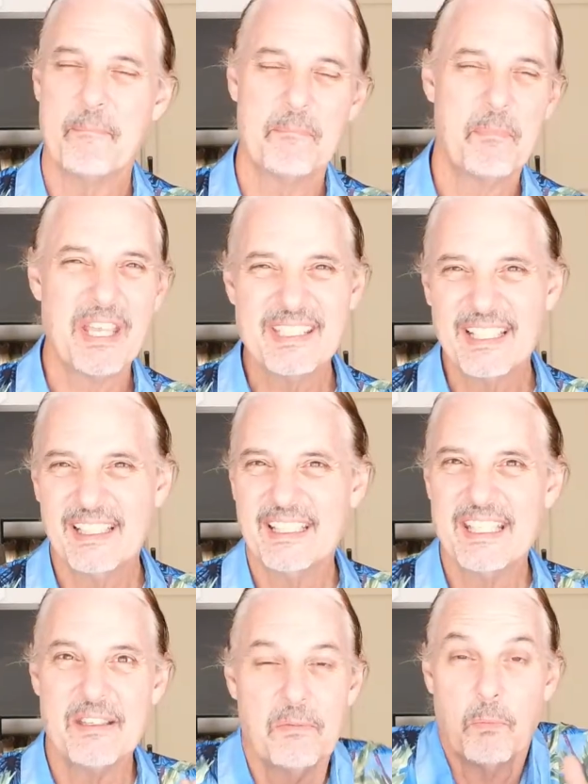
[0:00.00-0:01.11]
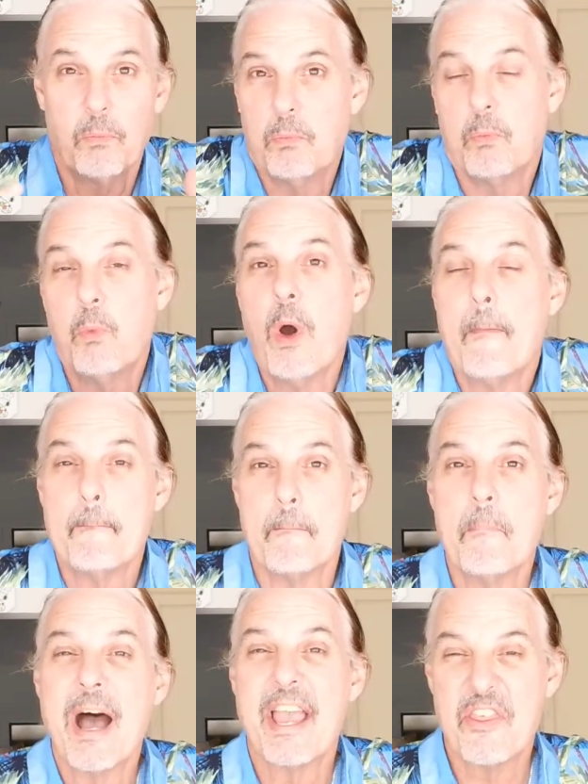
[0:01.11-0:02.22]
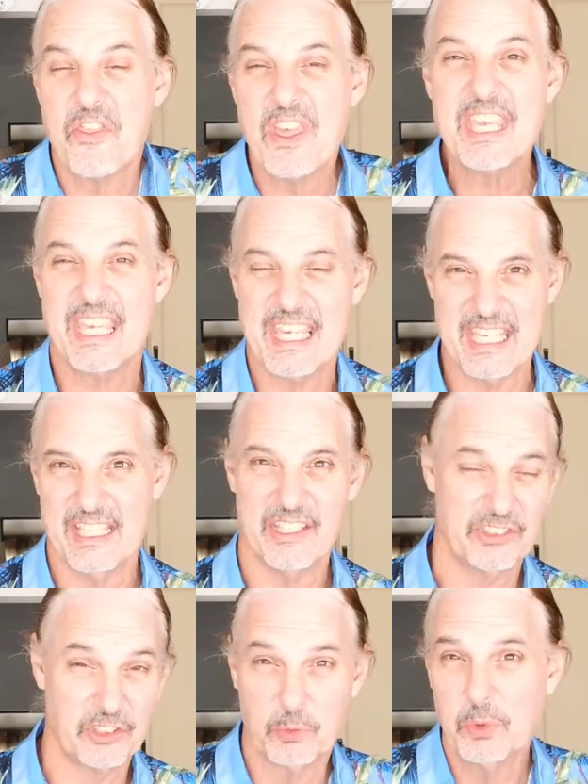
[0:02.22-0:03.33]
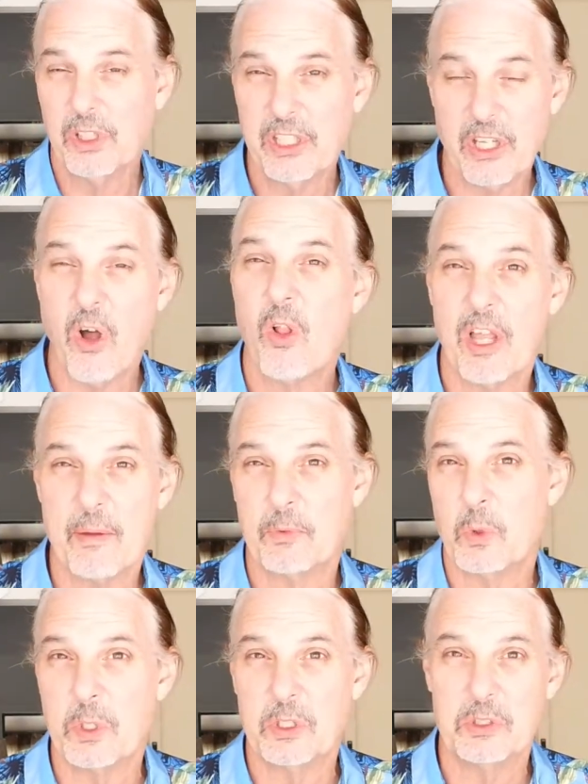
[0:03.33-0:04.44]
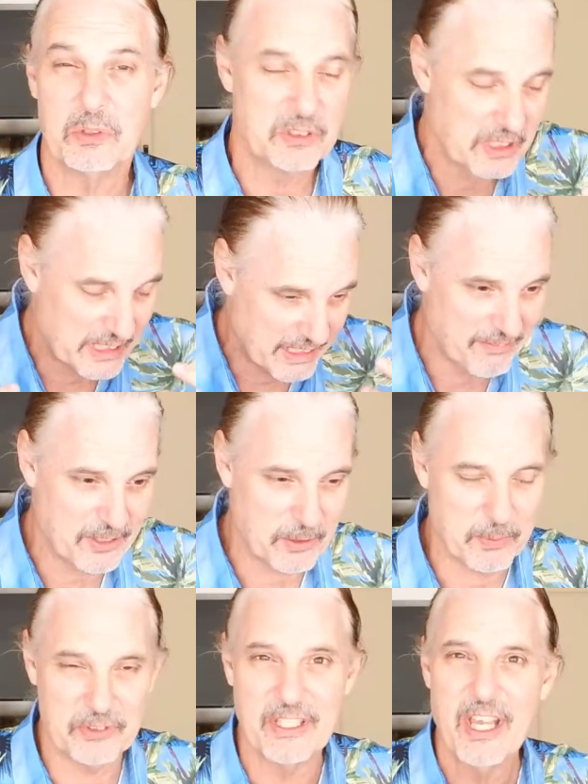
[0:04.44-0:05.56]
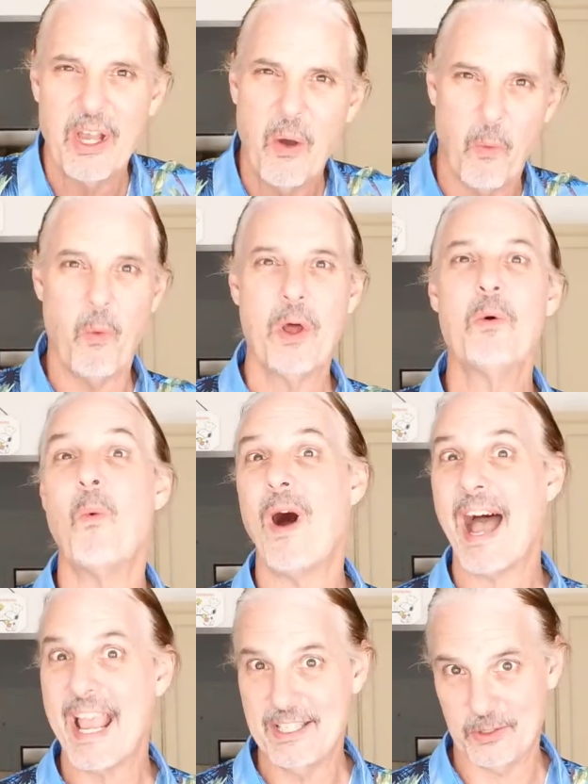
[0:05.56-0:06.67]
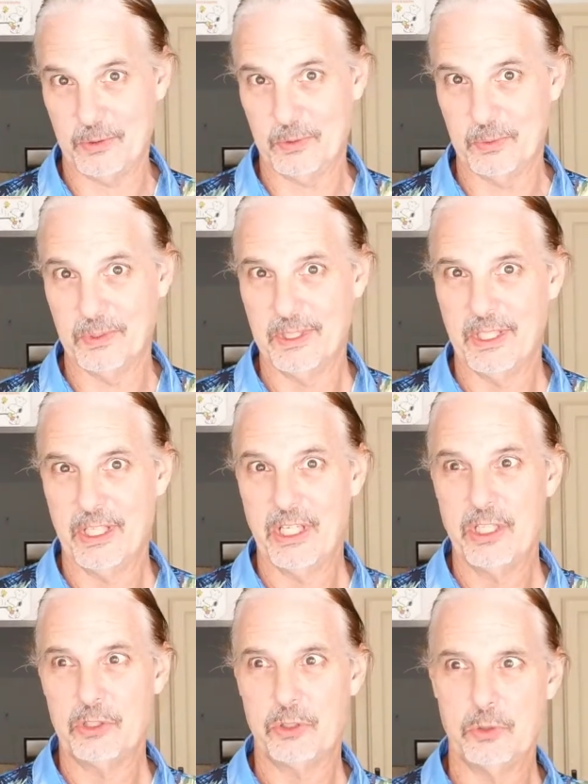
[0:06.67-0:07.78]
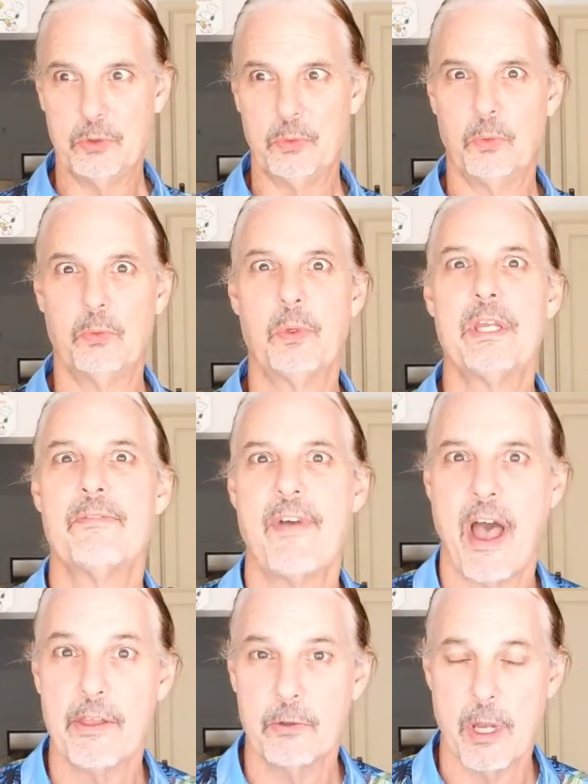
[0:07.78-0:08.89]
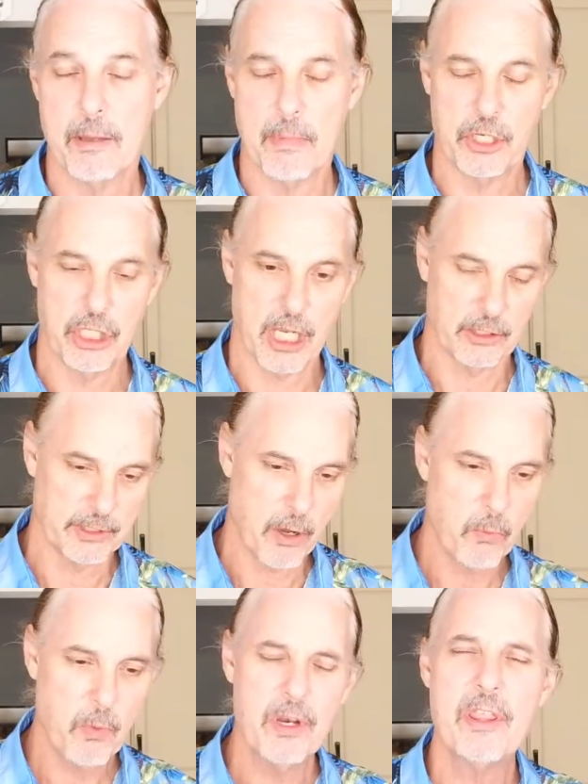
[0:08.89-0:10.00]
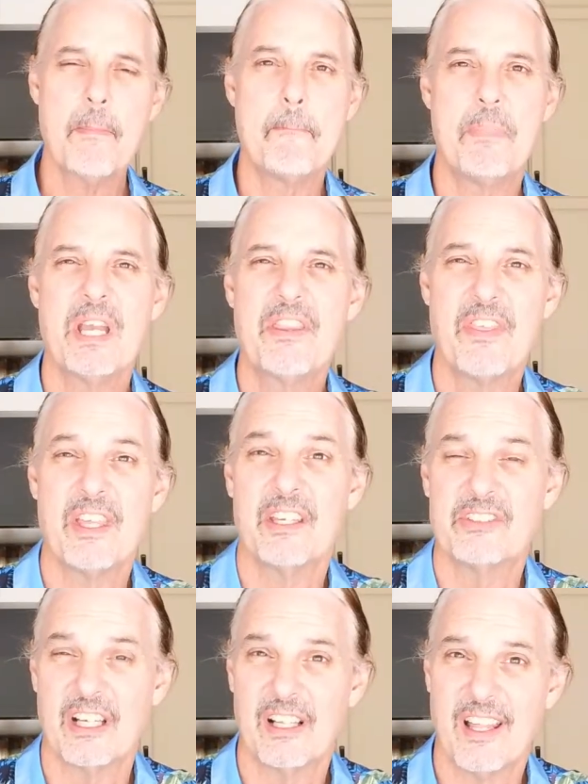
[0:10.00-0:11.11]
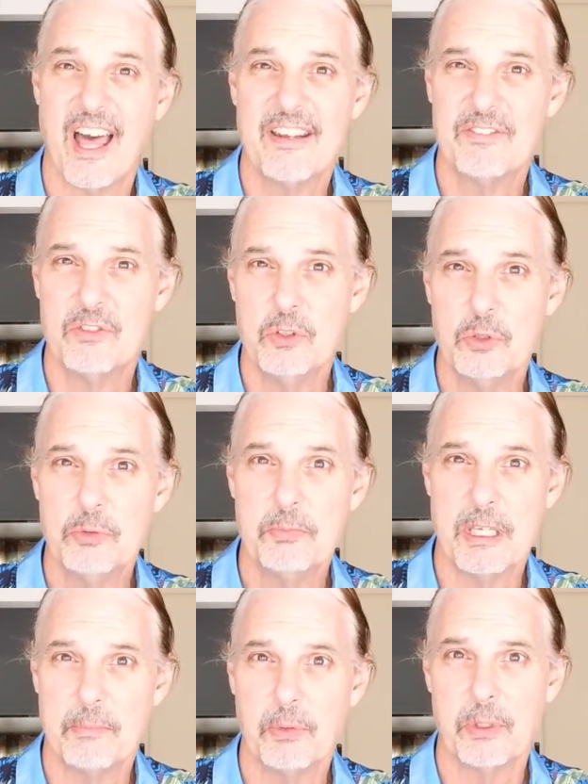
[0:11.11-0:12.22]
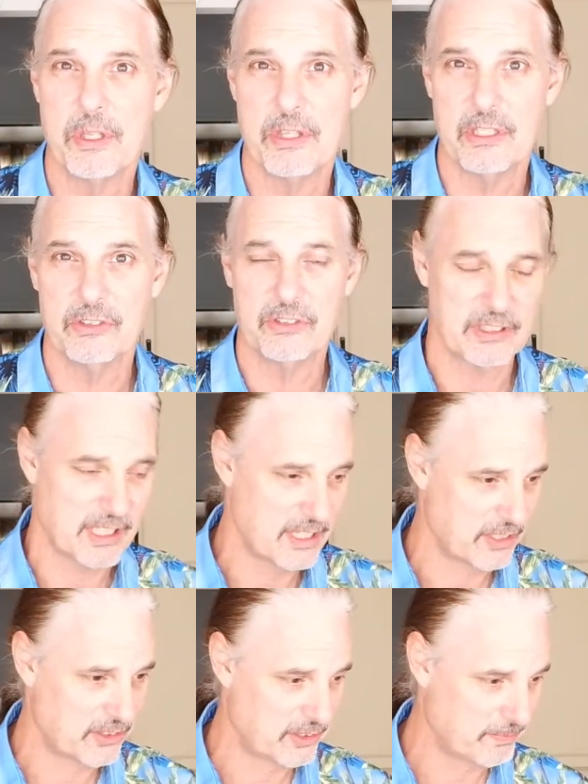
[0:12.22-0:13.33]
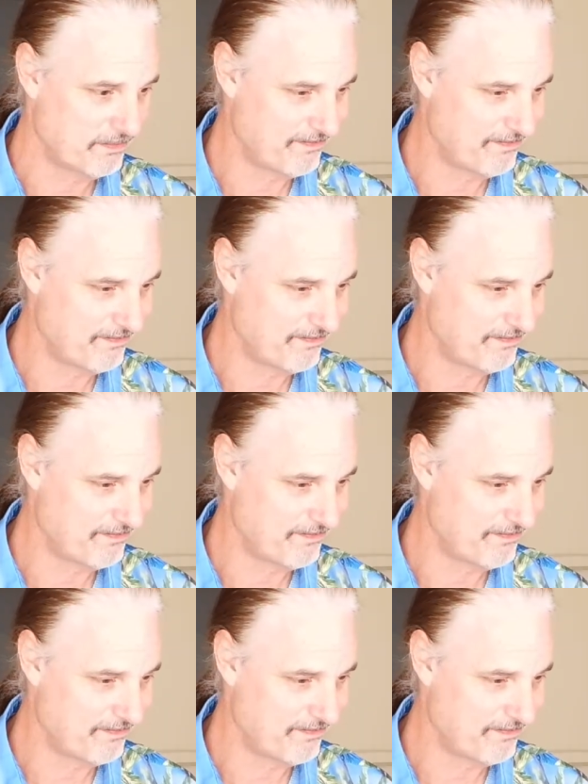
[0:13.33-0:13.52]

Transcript: Basically, what my thinking is really all I'm going to give you is what do I do to reevaluate my channel. Now, one of the big things that a lot of new people in this